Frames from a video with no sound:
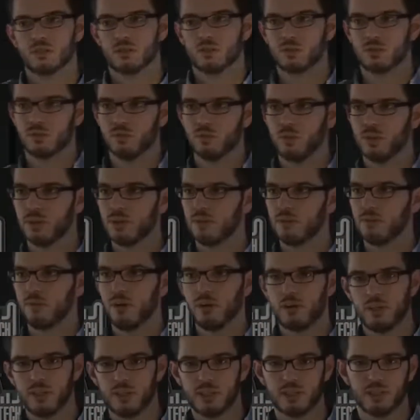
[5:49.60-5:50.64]
So for the
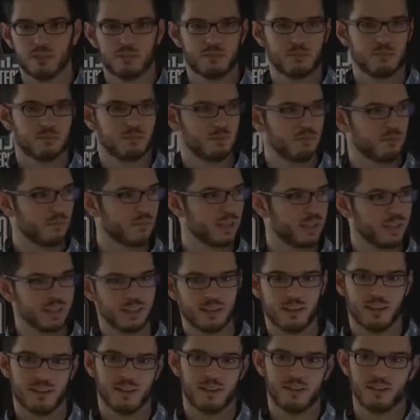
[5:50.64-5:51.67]
very
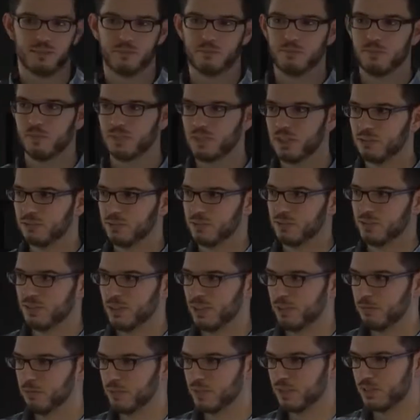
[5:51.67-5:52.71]
vanilla
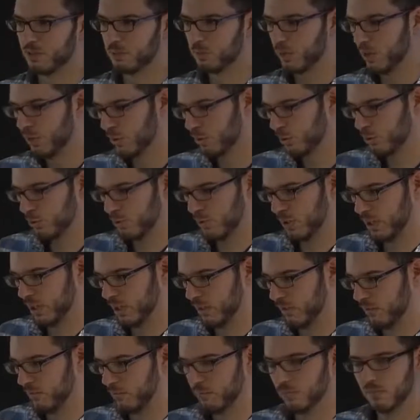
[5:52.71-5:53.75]
sequence-to-sequence approach, we
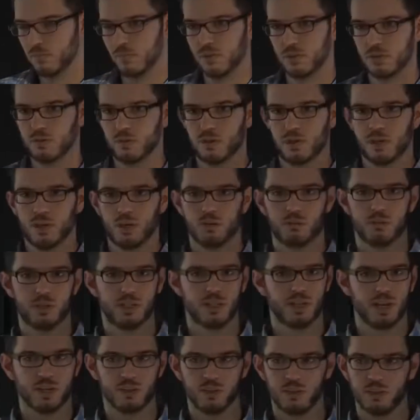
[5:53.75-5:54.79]

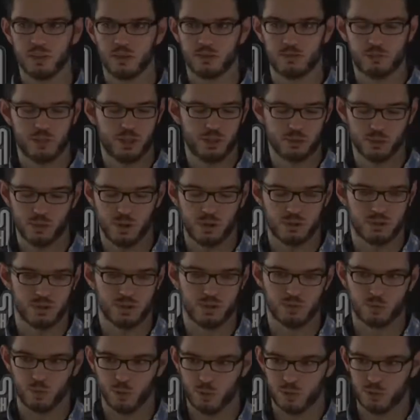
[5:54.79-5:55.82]
do not
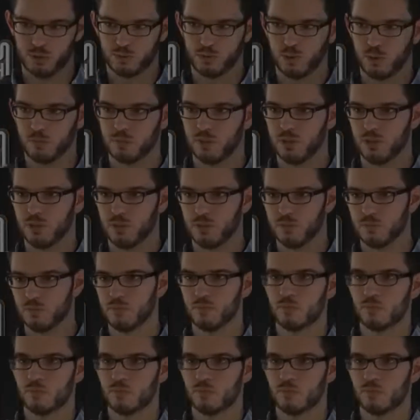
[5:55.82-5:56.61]
divert from the